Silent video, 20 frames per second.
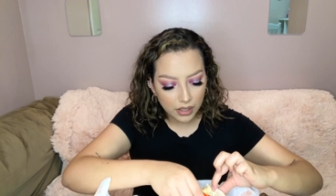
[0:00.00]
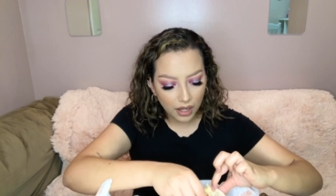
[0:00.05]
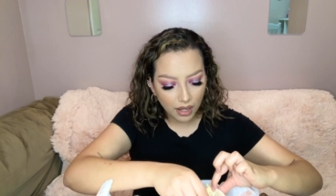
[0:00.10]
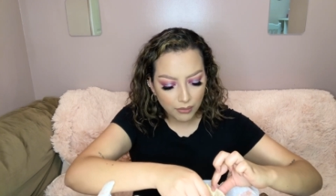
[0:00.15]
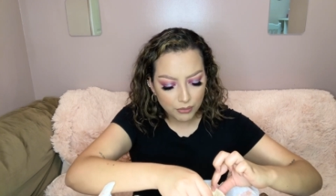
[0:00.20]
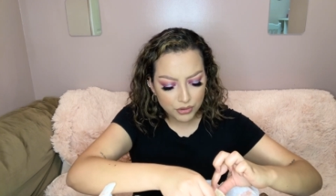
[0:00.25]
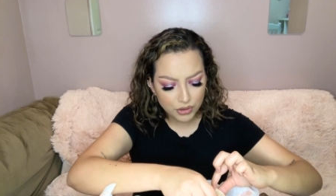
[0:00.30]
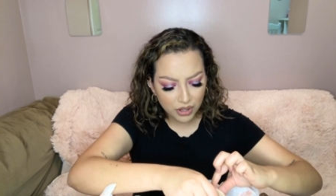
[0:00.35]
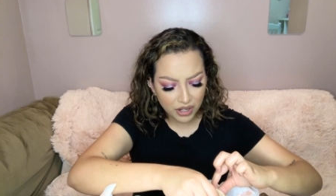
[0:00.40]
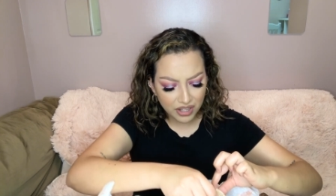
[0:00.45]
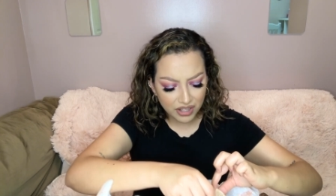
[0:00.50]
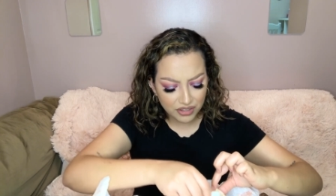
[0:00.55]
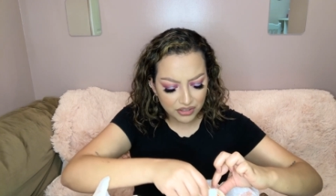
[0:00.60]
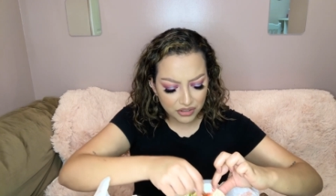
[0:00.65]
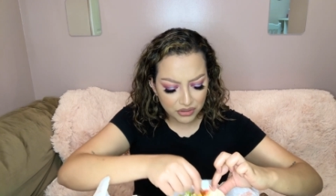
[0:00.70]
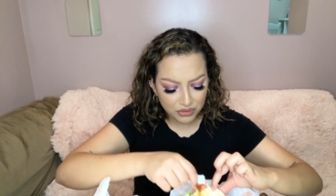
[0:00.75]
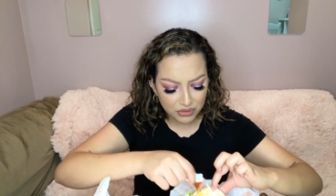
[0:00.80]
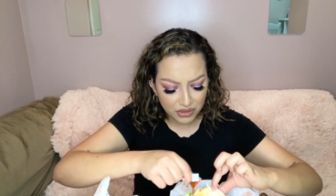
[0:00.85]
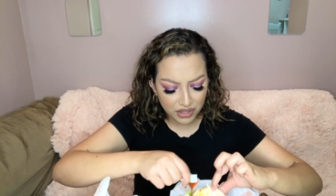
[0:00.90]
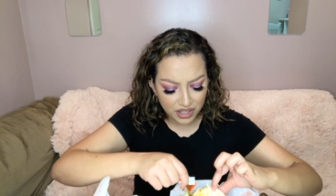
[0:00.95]
I'm trying a
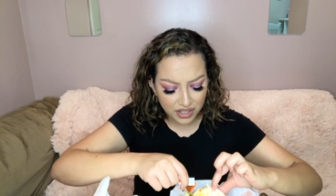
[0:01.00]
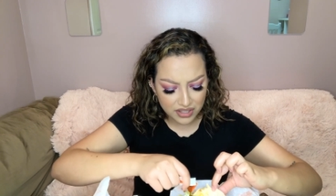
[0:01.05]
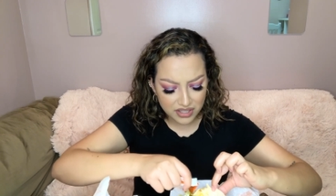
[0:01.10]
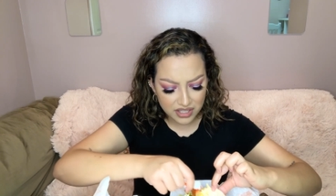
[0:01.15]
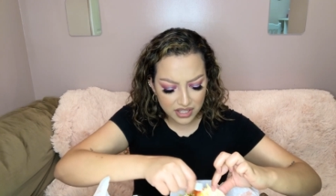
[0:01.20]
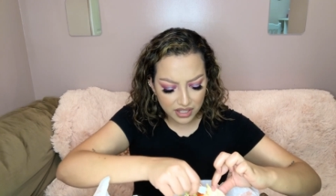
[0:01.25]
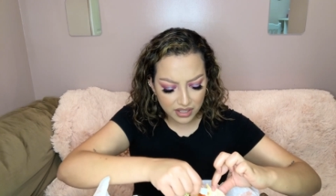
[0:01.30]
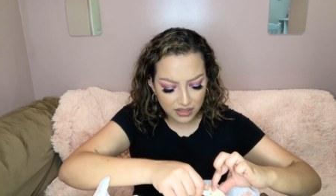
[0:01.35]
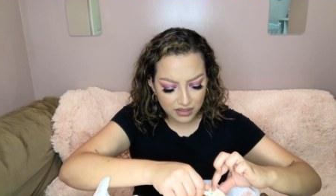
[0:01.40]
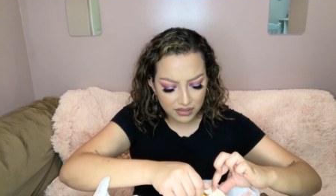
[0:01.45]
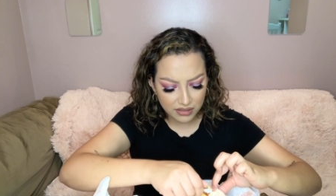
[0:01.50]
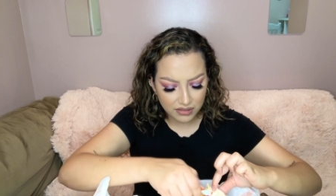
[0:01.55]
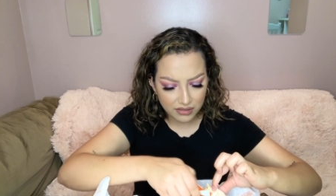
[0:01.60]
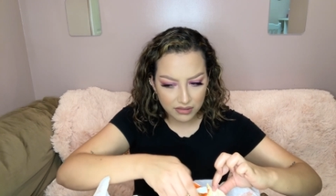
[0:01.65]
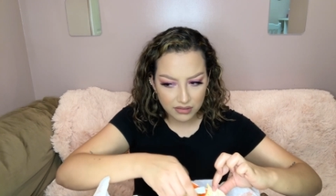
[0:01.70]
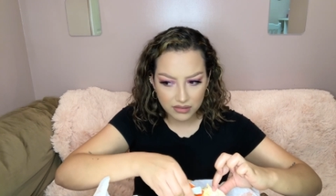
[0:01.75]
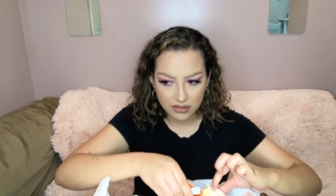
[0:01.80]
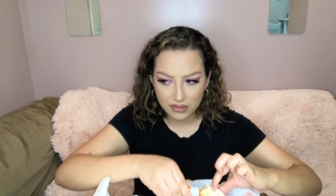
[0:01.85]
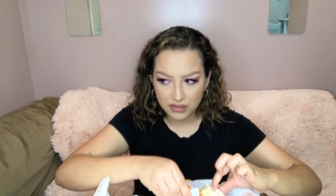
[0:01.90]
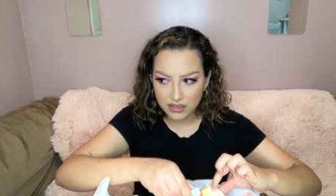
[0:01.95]
new thing. It's like
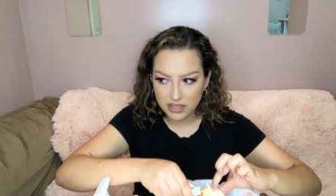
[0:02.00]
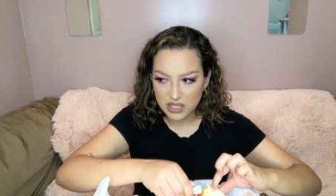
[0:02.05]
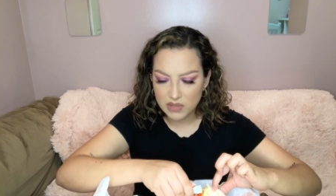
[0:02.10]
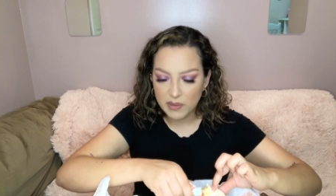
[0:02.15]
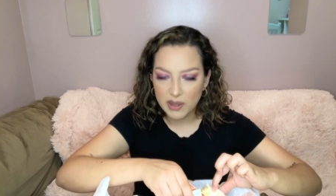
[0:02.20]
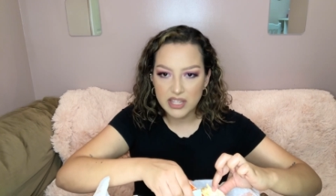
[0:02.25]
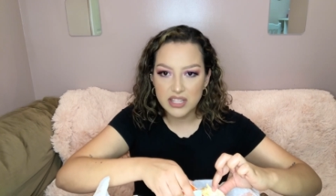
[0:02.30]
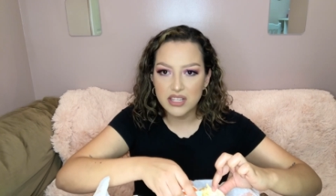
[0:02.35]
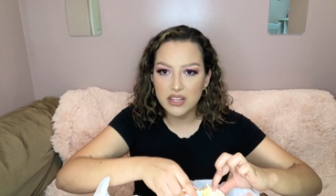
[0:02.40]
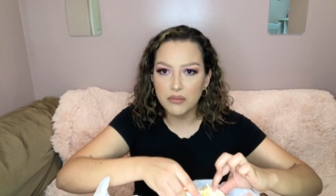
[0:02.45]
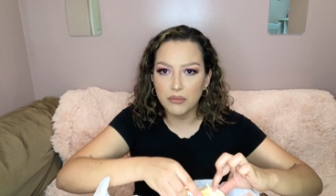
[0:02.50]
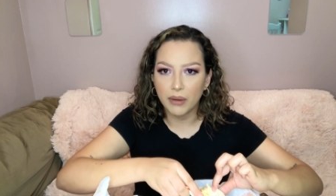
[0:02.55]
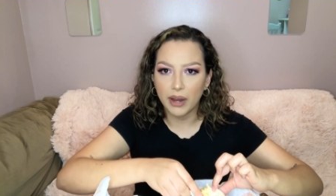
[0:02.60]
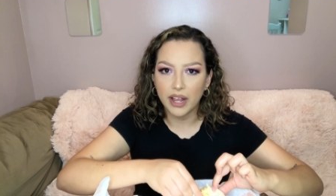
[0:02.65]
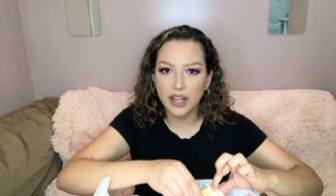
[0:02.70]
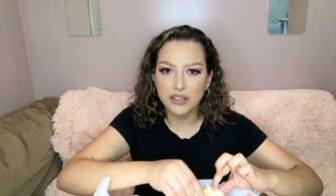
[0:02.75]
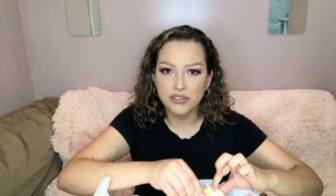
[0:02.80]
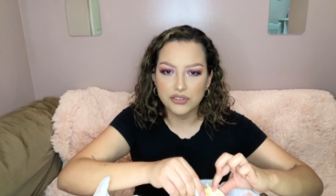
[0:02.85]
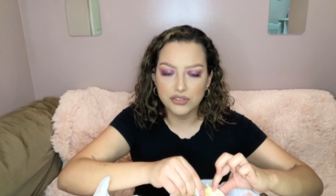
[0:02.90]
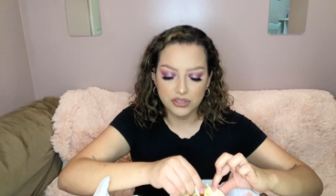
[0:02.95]
spicy
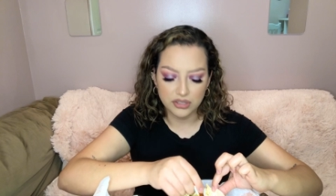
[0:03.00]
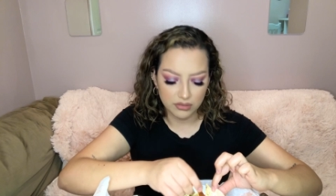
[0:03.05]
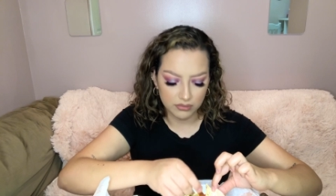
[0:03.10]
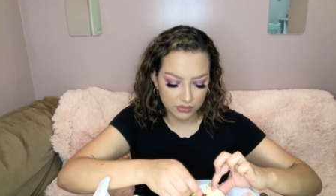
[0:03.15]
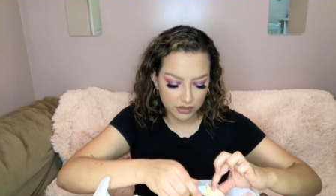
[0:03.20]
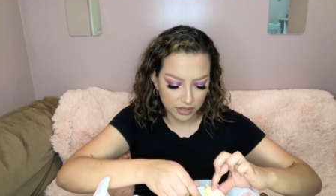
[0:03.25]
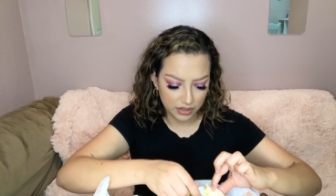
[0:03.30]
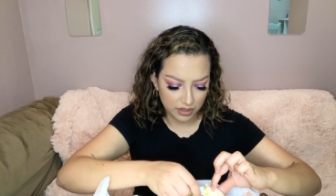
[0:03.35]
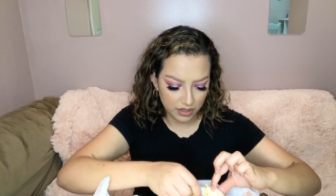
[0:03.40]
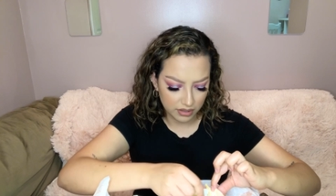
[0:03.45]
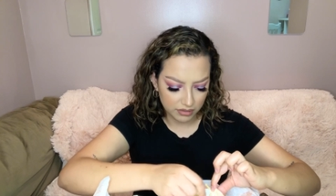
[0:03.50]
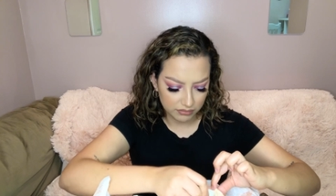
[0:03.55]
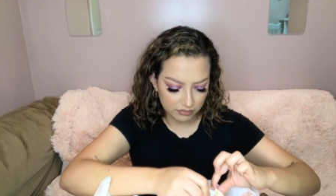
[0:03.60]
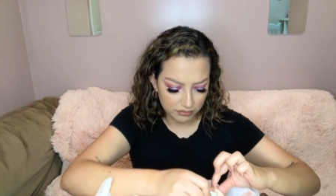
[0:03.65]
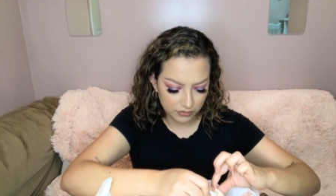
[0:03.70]
ranch or something like that.